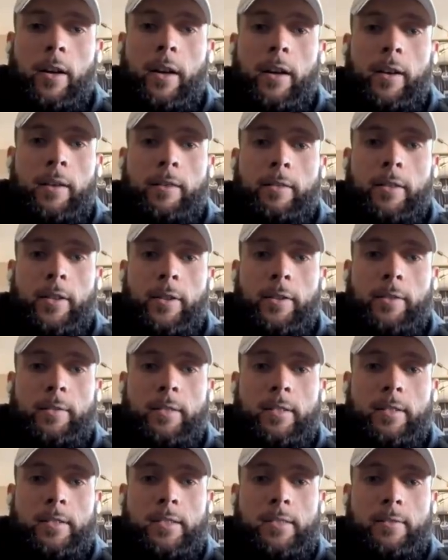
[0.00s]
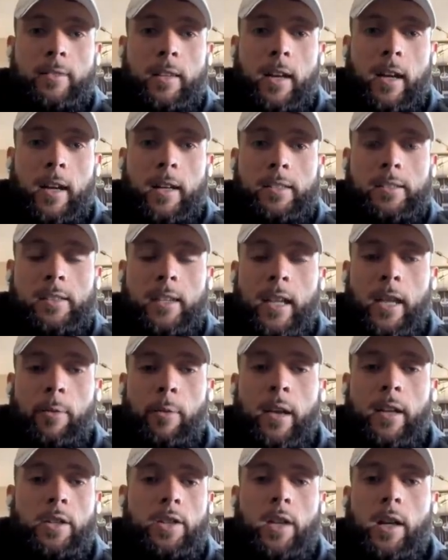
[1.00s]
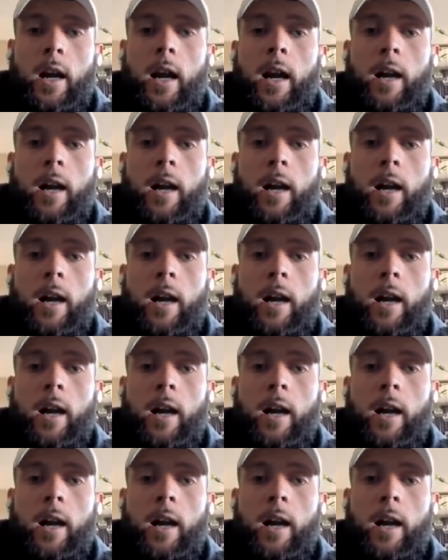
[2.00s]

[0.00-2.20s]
career little stint went in